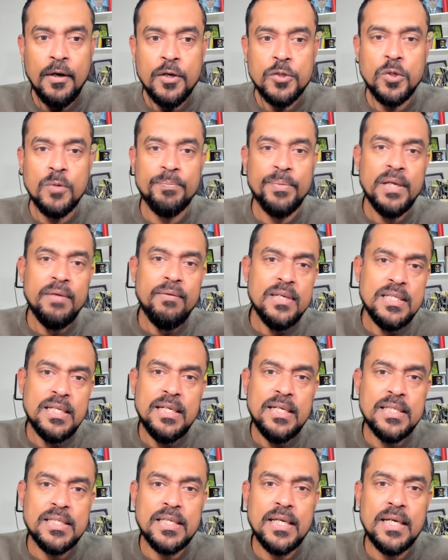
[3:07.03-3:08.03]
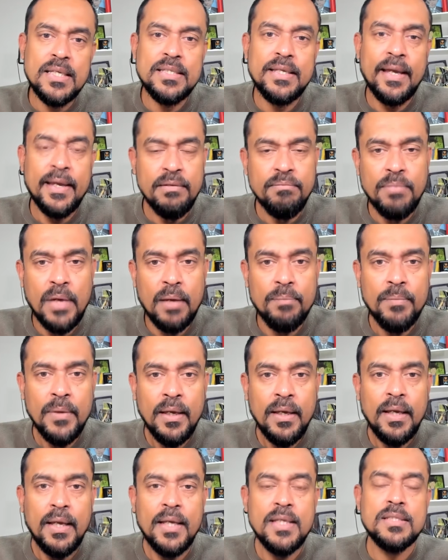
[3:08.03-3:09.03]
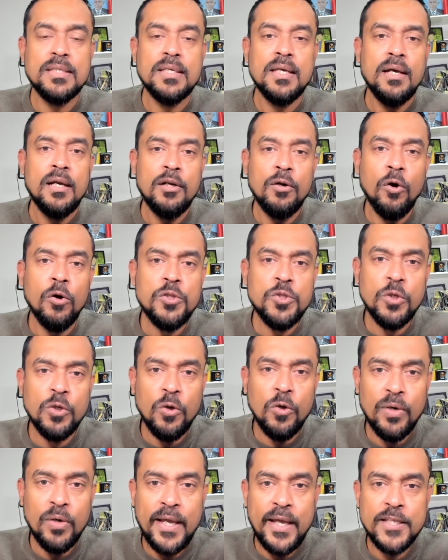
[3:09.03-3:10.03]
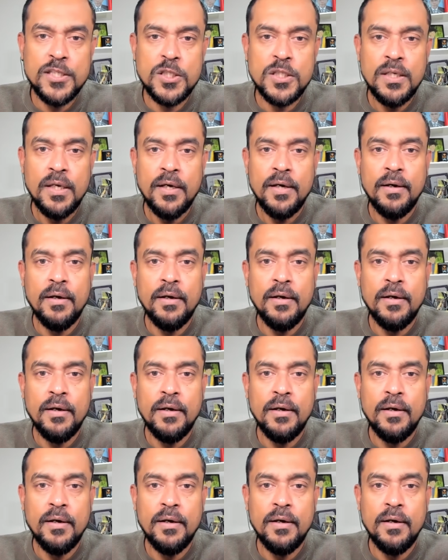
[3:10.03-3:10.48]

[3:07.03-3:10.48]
So previously discussed Nmap is also known as